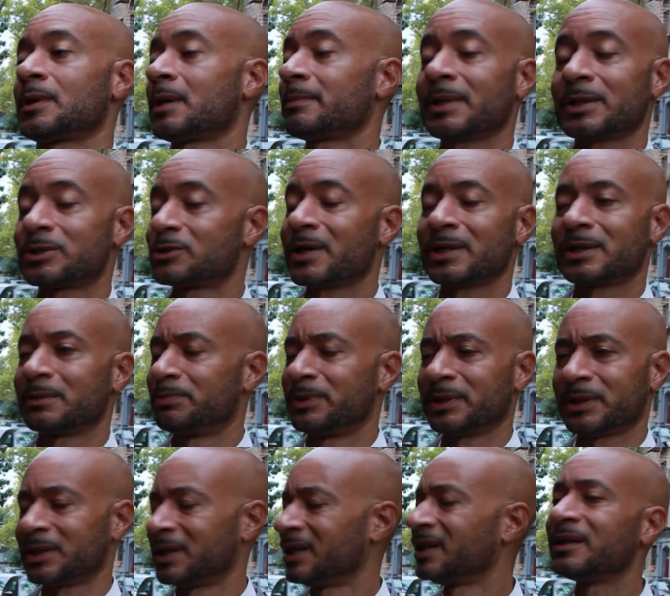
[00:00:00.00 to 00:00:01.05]
I'm not trying to
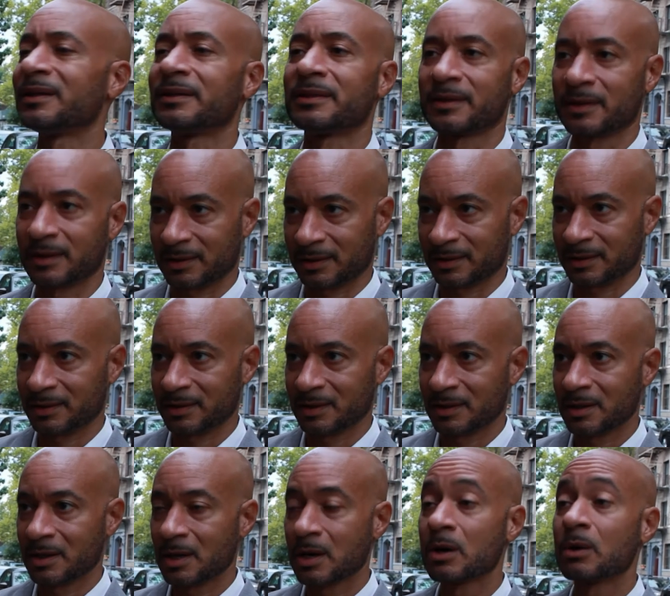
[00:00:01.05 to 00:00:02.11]
pick anything.
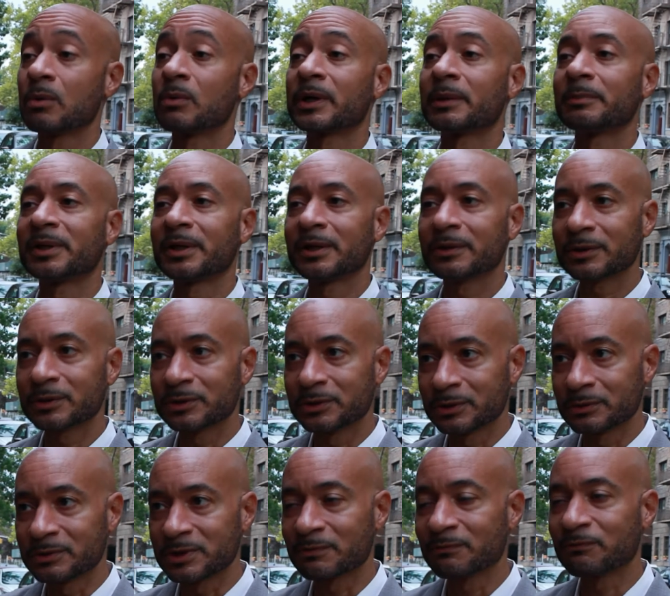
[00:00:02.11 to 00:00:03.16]
What I'm here to
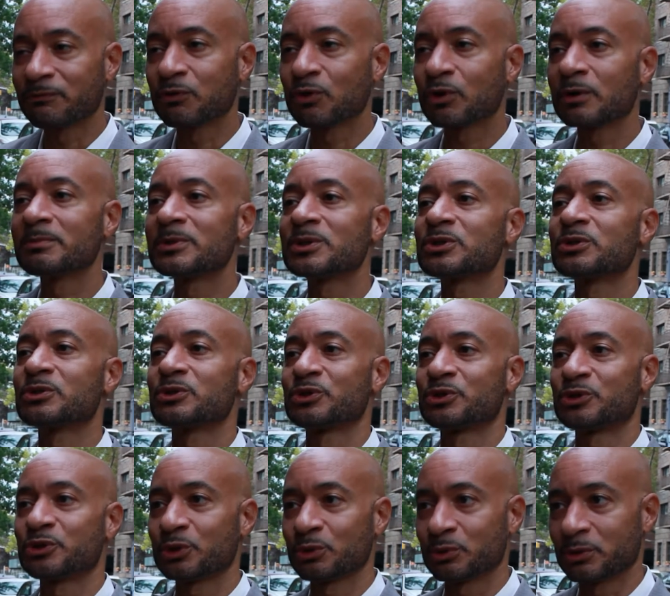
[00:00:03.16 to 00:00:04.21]
do is inform Mr.
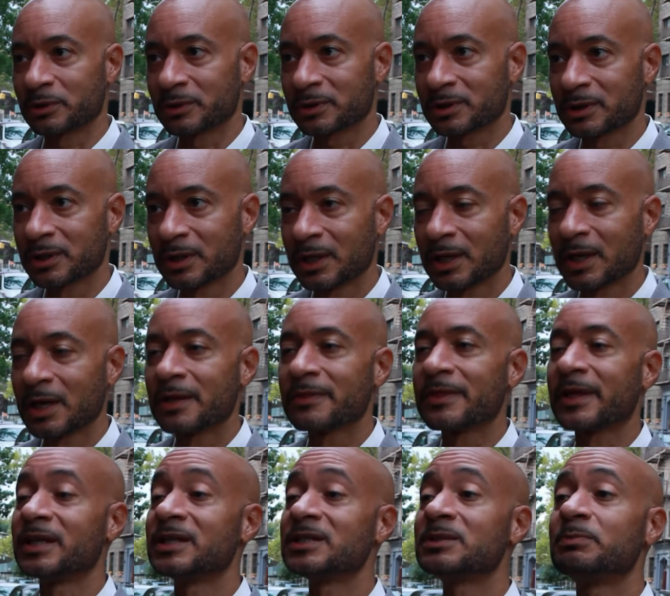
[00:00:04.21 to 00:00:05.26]
Stewart
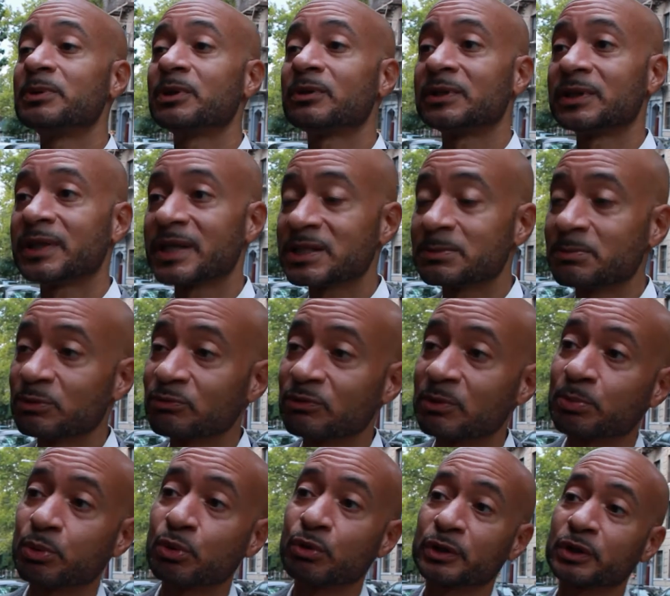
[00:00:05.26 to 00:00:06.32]
that his building has been
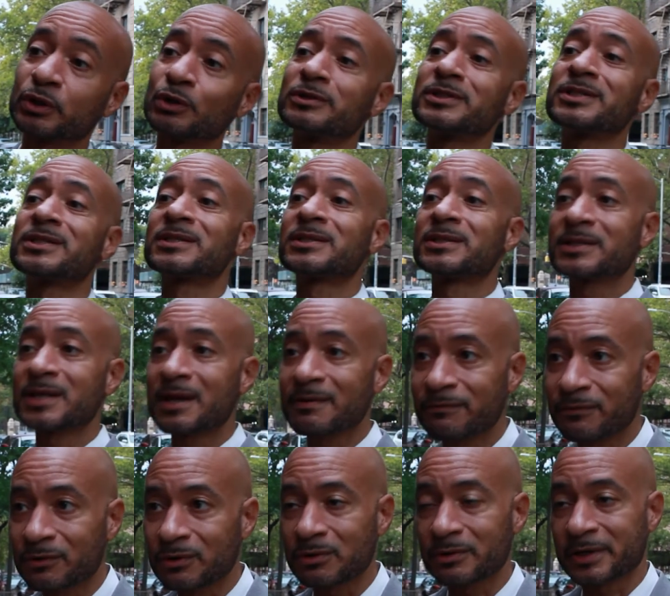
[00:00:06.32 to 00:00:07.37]
reported on
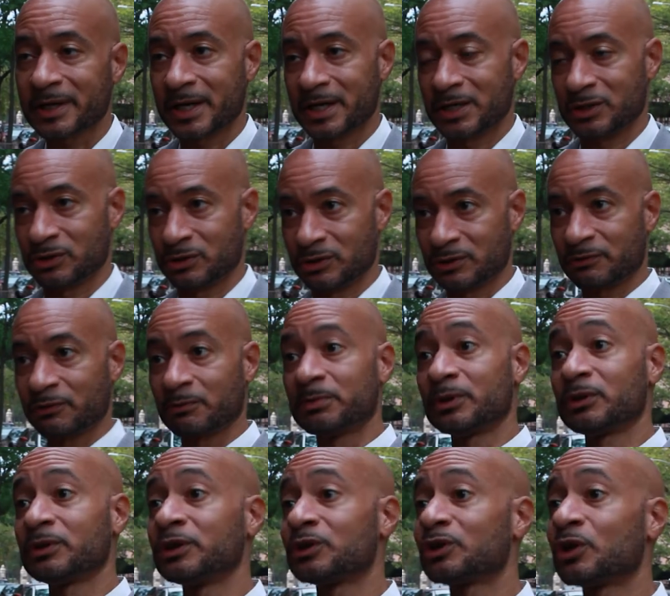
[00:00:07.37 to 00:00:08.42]
several occasions for
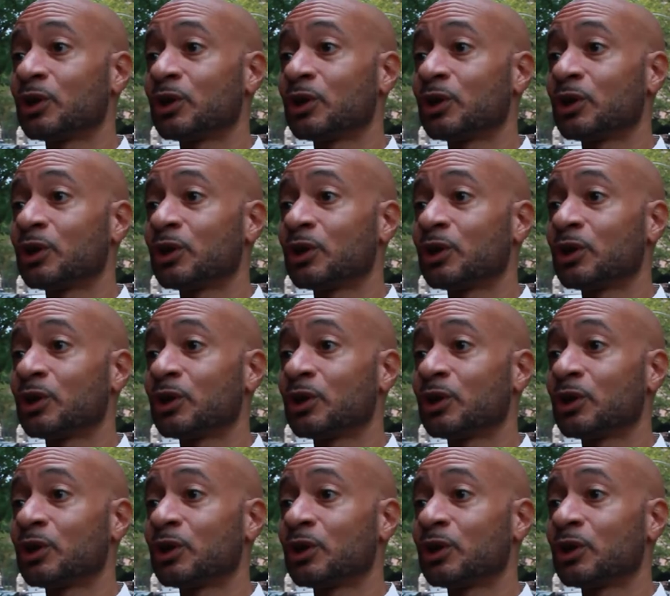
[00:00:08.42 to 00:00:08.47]
building